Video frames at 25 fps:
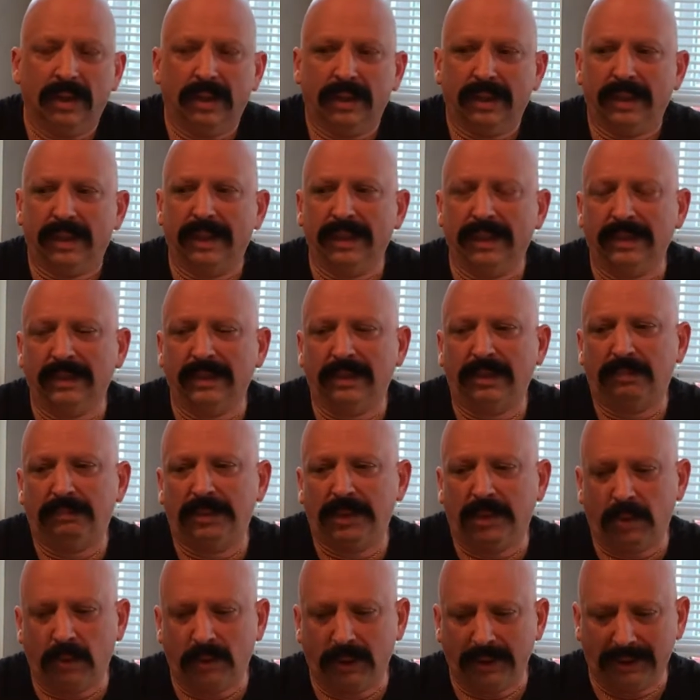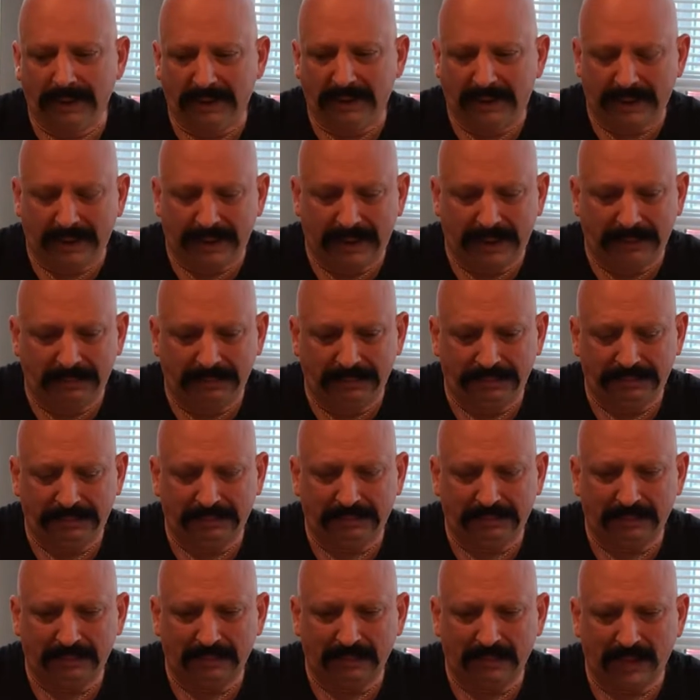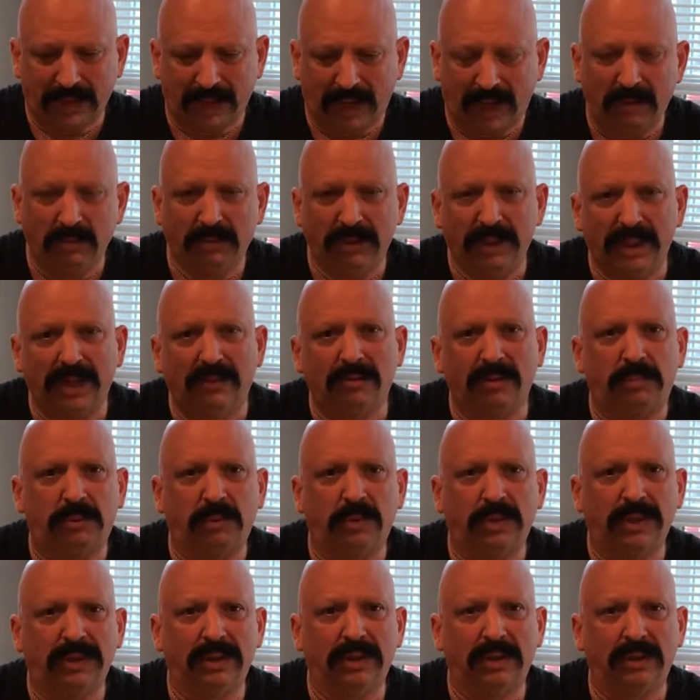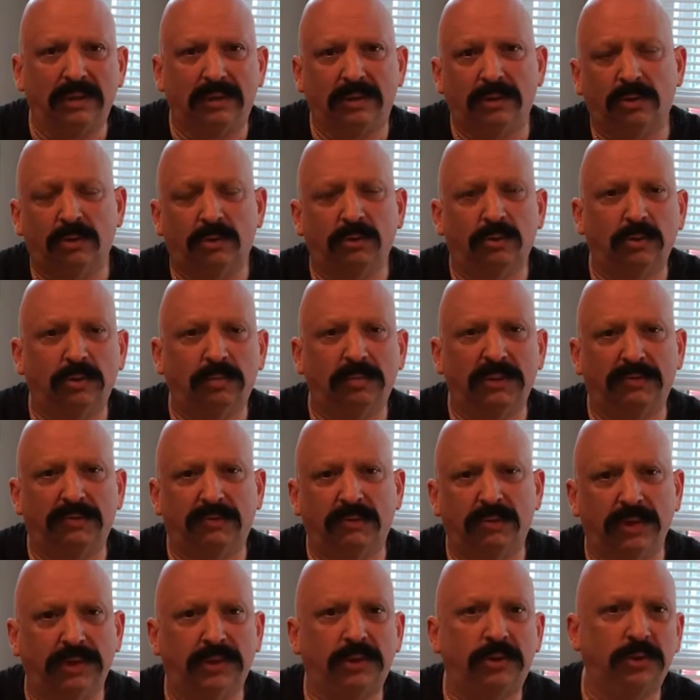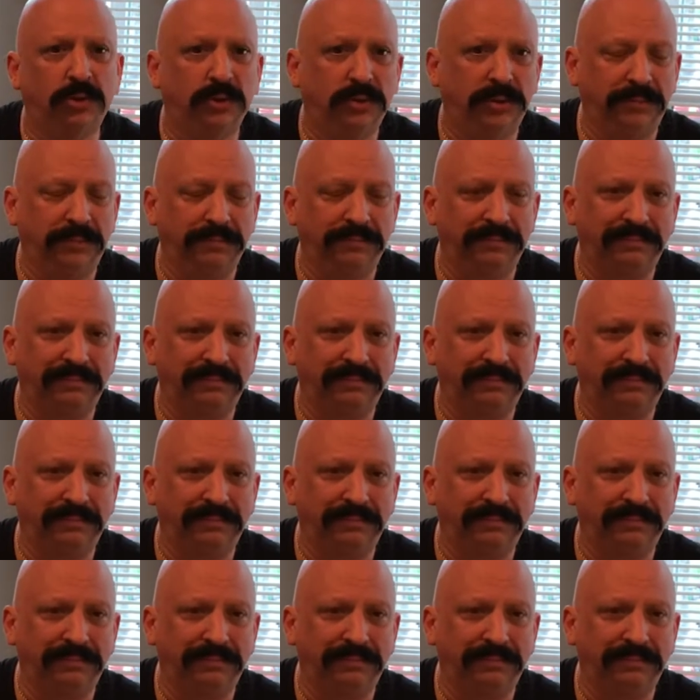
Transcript: is because I would never put the school before the student.